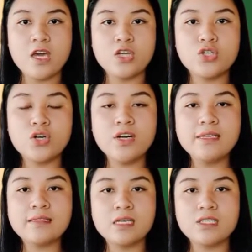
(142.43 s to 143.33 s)
During
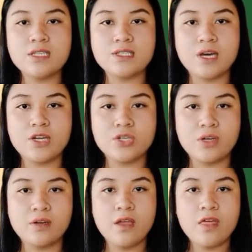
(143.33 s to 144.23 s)
class
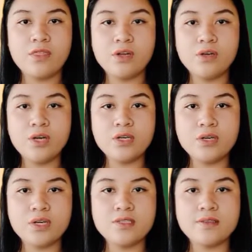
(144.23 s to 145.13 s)
discussion, the
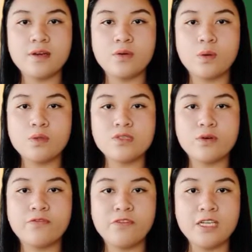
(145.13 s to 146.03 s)
learners are also
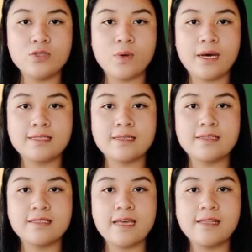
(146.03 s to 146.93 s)
free to ask
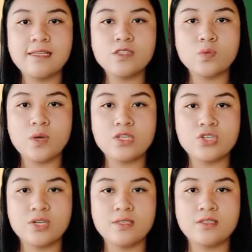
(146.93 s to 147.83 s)
silent
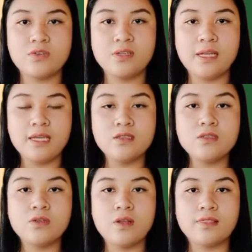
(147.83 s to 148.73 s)
questions related
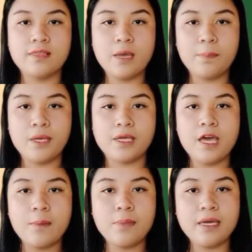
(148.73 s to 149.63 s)
to the topic
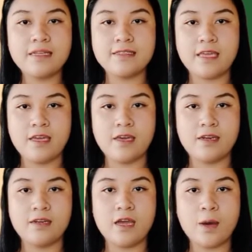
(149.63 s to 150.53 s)
being
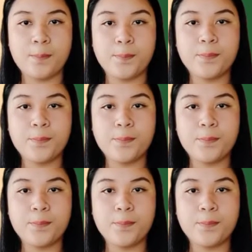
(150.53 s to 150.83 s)
taken up.